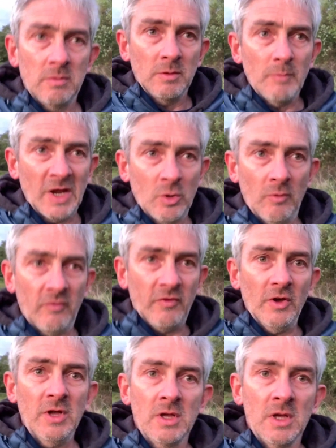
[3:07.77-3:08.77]
make up
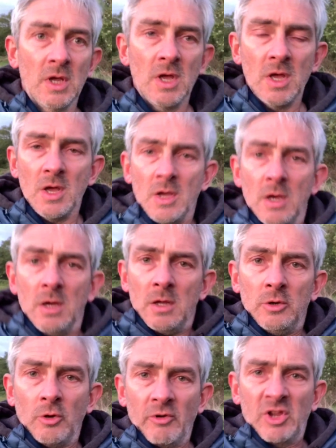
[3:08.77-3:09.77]
for
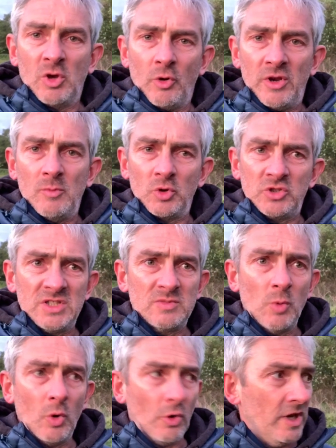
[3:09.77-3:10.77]
not recording much this
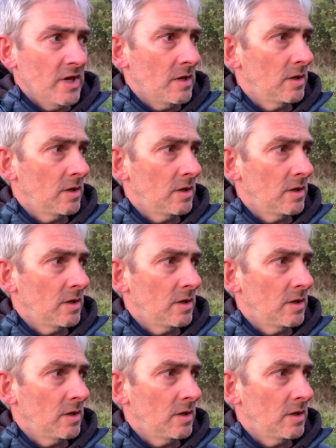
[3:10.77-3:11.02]
morning.